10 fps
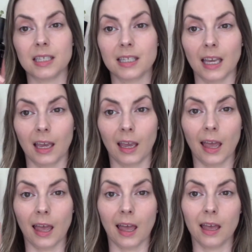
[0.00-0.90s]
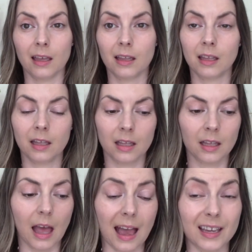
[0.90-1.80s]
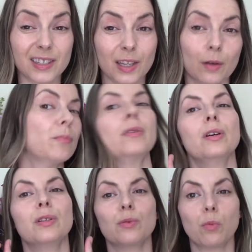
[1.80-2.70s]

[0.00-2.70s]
a skincare item as